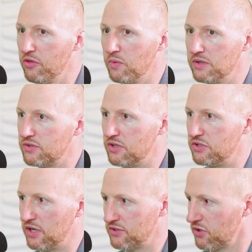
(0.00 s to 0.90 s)
the ones that
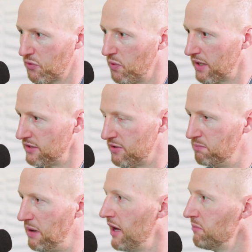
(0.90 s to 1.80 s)
adjust the quickest. The
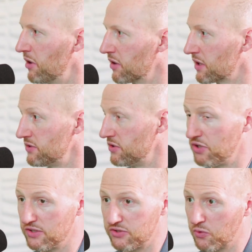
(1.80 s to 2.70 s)
bond markets
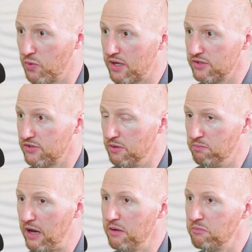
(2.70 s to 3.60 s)
adjust the quickest, and the
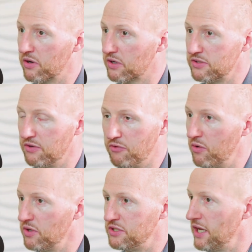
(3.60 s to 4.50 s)
bond markets have
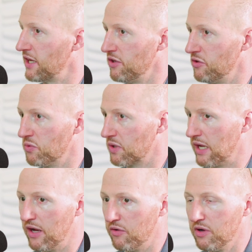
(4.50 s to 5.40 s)
already taken into
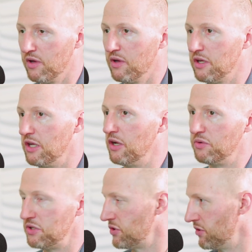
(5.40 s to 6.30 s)
account
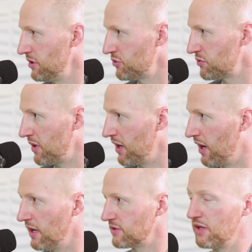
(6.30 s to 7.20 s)
additional interest rate
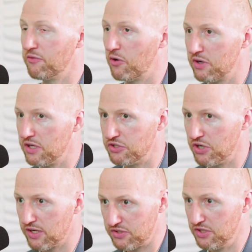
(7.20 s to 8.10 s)
hikes. They've already
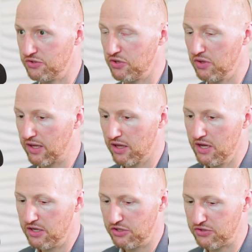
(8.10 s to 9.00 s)
adjusted. So like
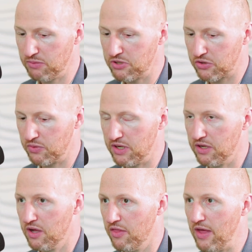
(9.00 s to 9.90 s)
to some
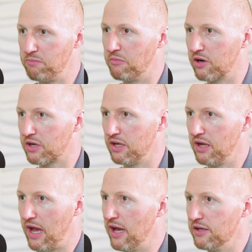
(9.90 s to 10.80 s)
degree, that
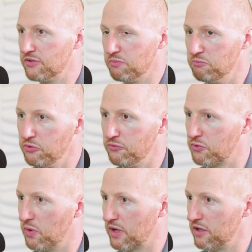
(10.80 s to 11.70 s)
market has
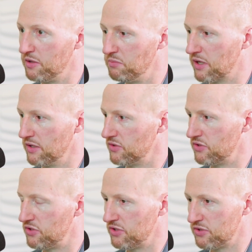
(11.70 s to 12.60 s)
moved quickly because
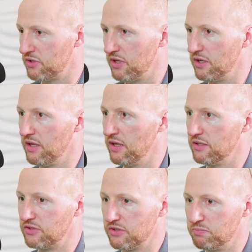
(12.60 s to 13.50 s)

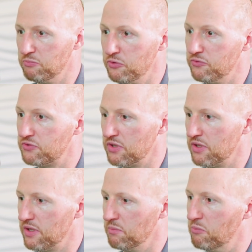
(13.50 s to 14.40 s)
it just moves
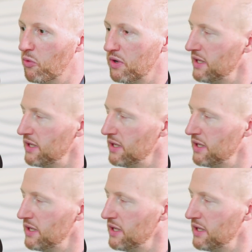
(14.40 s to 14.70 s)
more